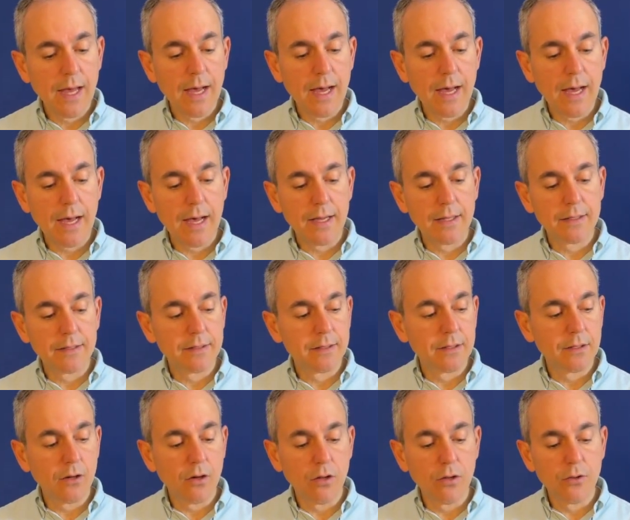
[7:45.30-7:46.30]

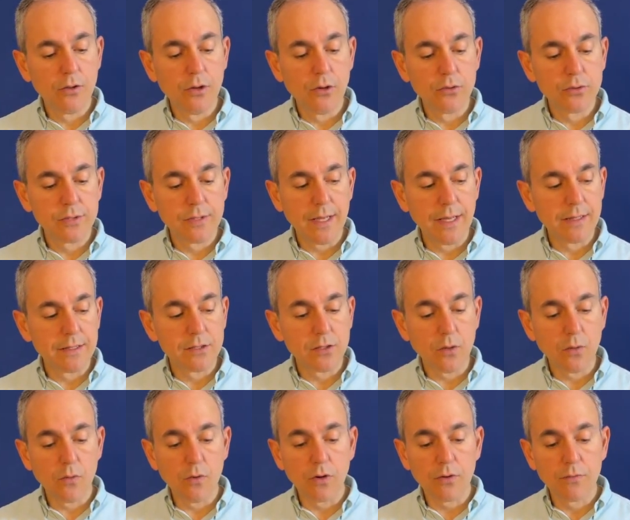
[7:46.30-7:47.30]
and all those 10ths
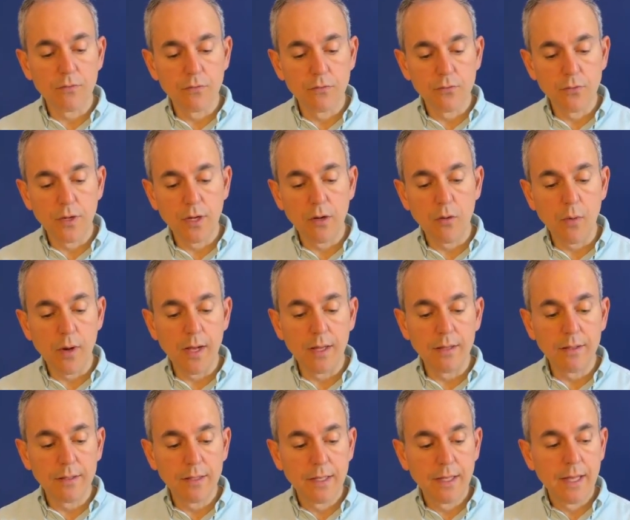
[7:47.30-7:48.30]
work really
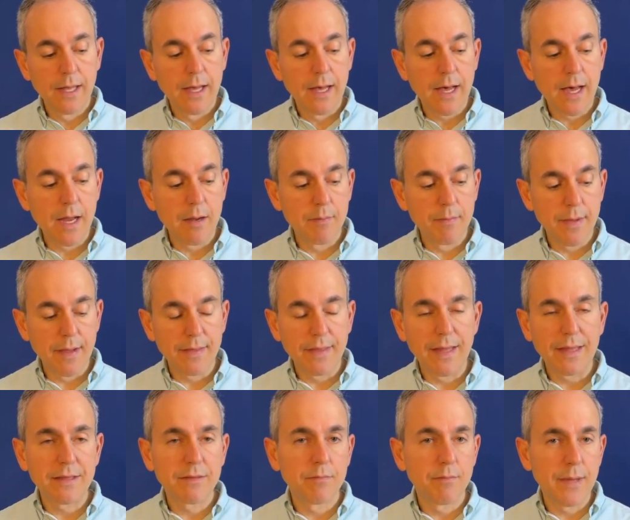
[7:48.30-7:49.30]
well and make
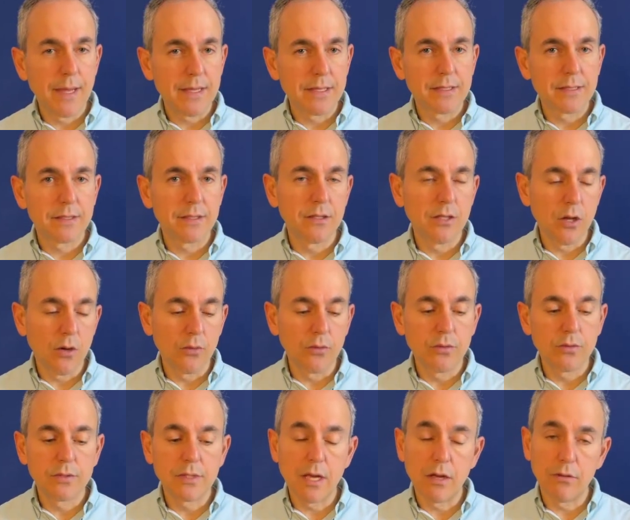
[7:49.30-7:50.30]
that bass
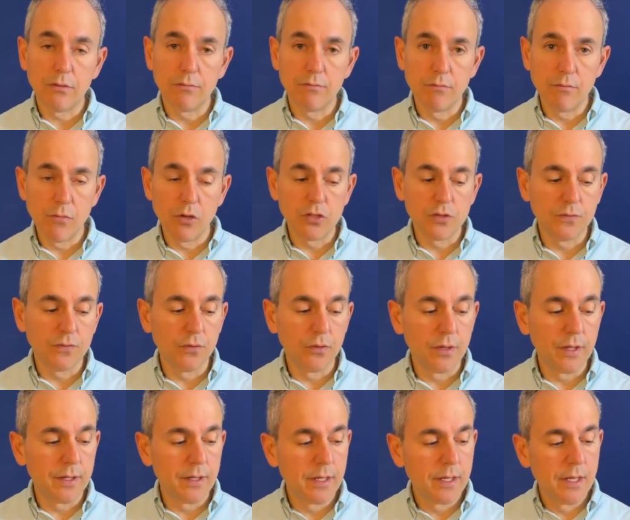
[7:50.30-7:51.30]
note sound much
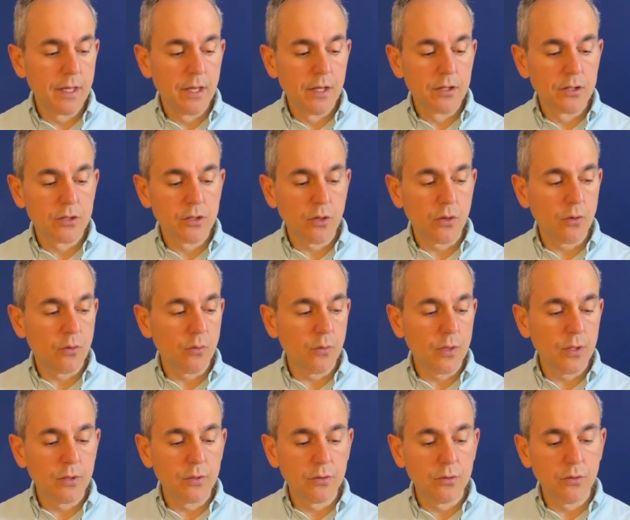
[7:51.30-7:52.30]
fuller. So we
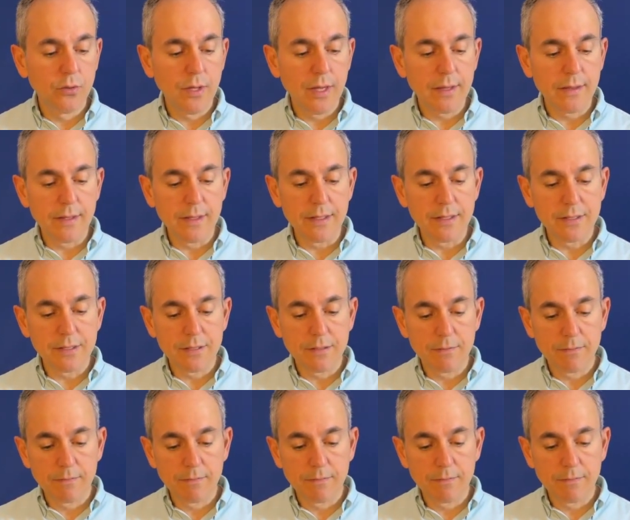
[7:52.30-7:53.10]
could do like this.